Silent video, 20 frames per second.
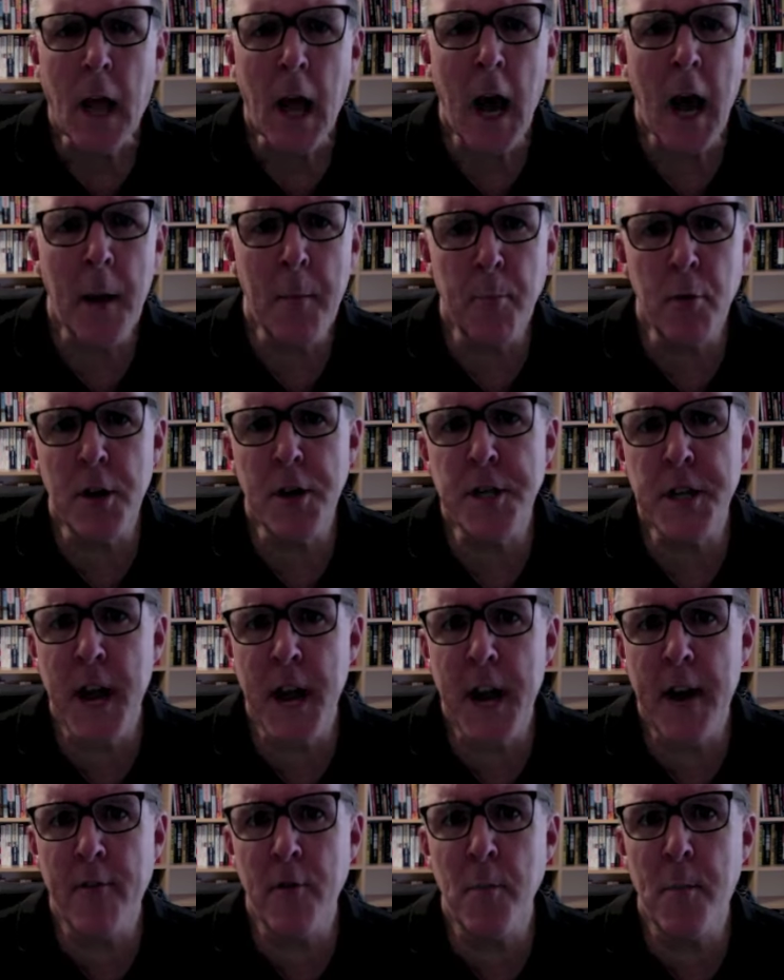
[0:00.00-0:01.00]
I
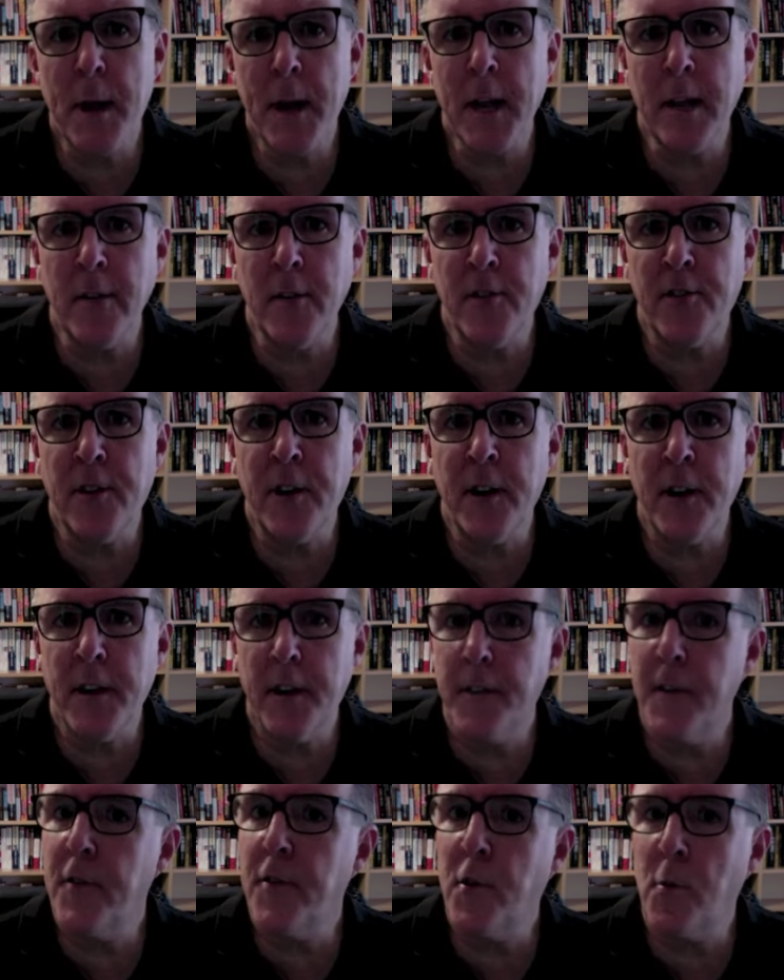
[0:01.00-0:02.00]
appreciate everybody listening
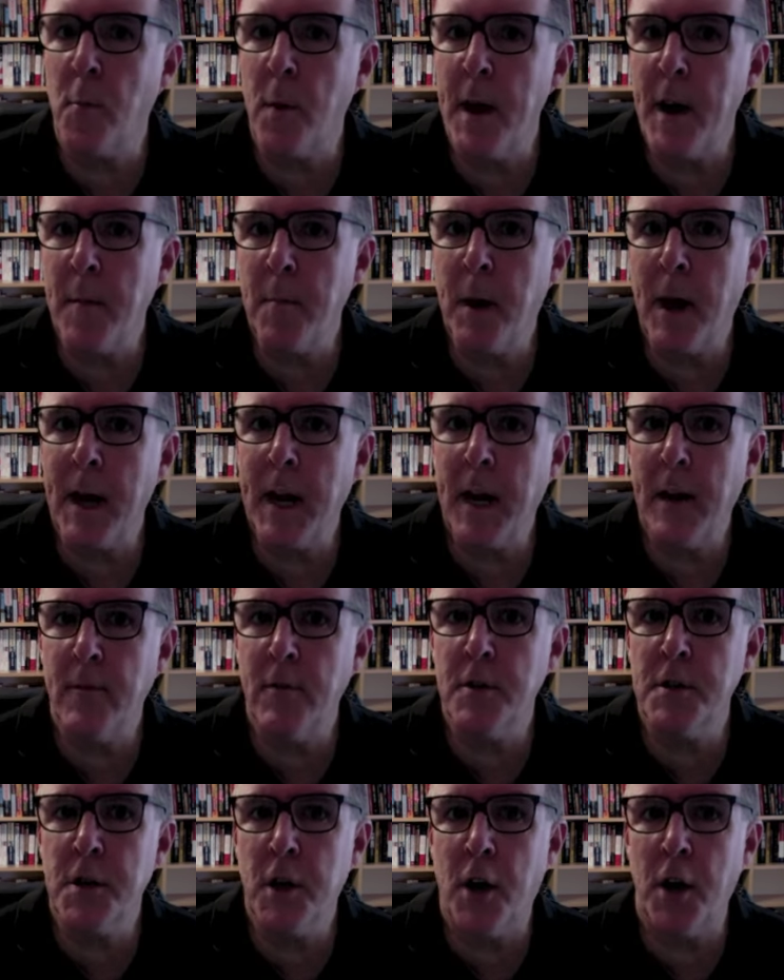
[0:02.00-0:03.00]
to this and reading my
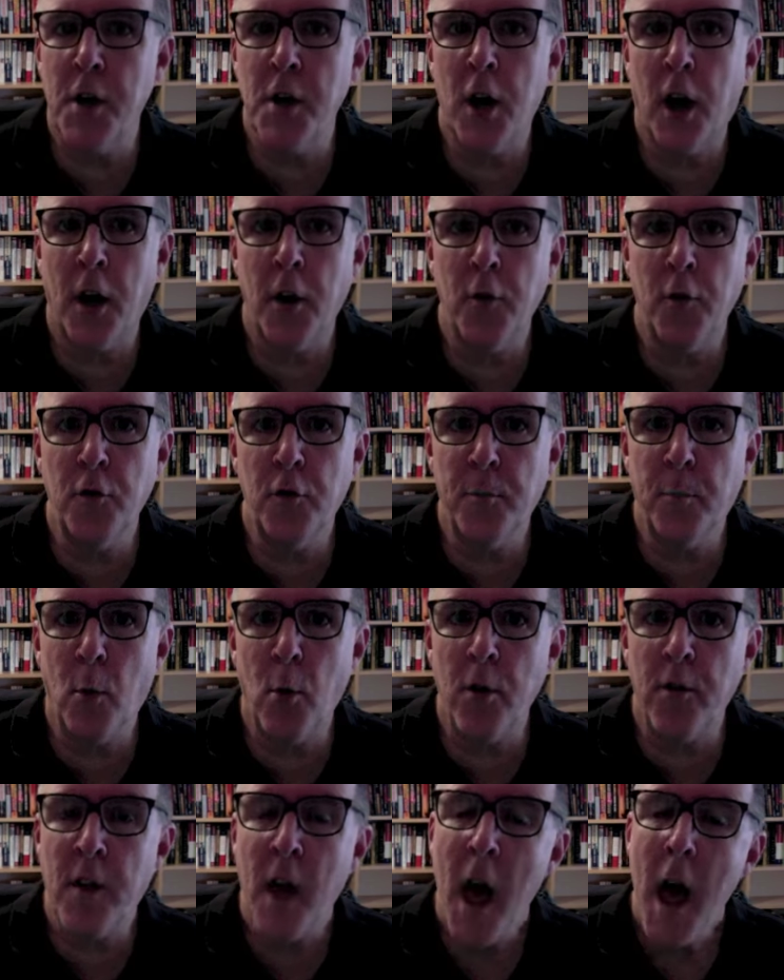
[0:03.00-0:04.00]
coverage on Yahoo
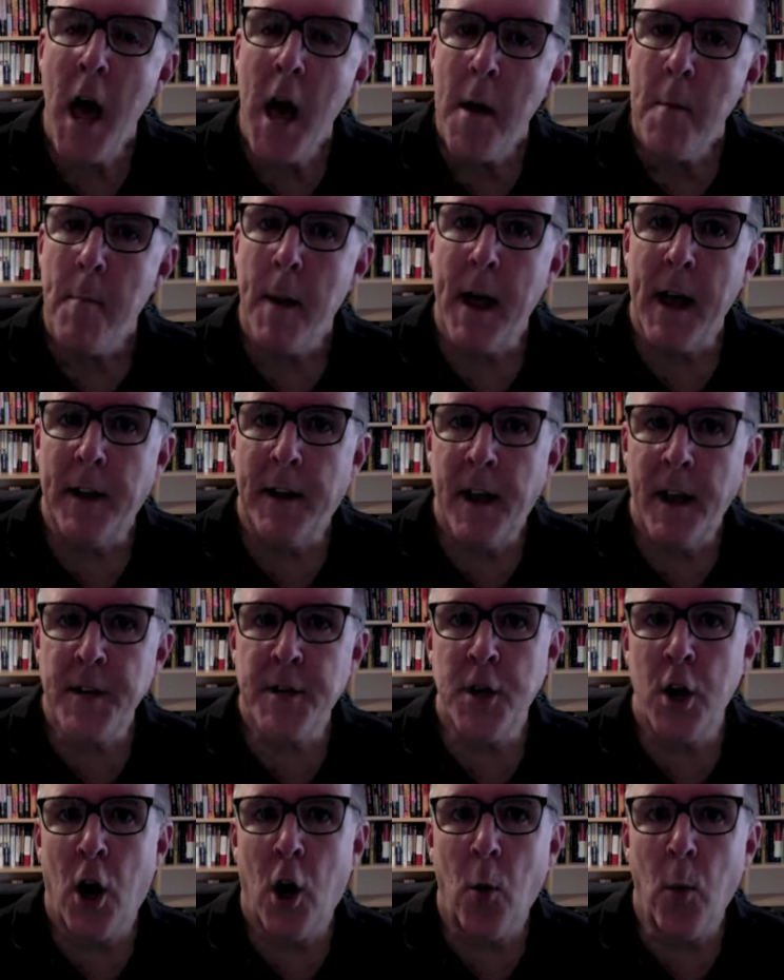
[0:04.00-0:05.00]
Sports. Pay
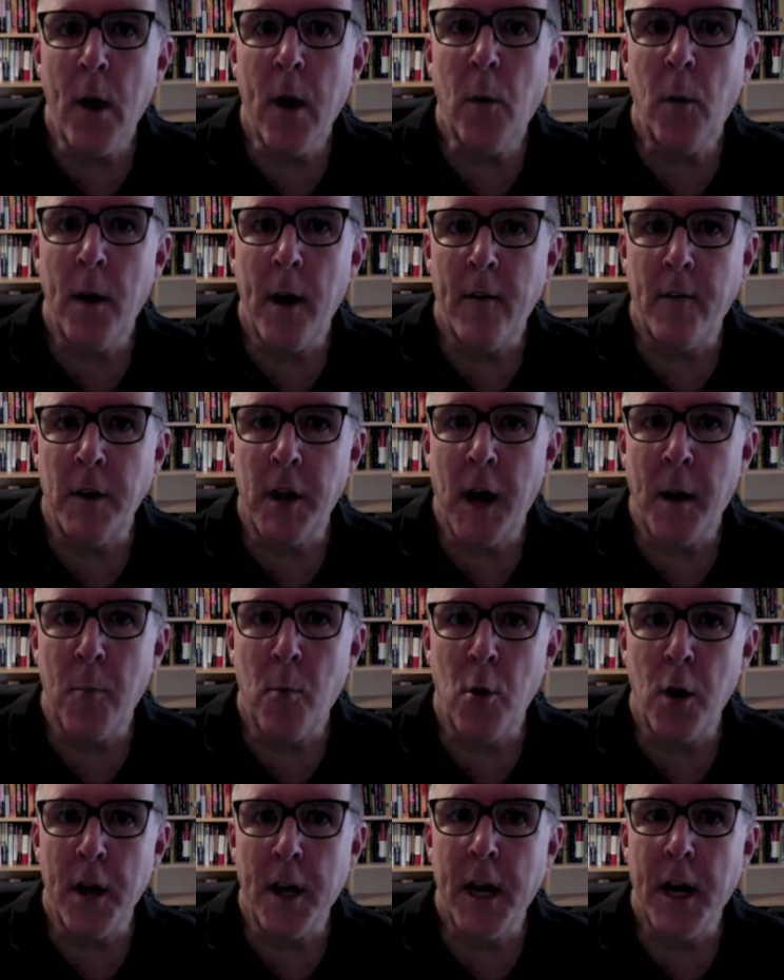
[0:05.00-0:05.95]
attention all week. We have a lot more to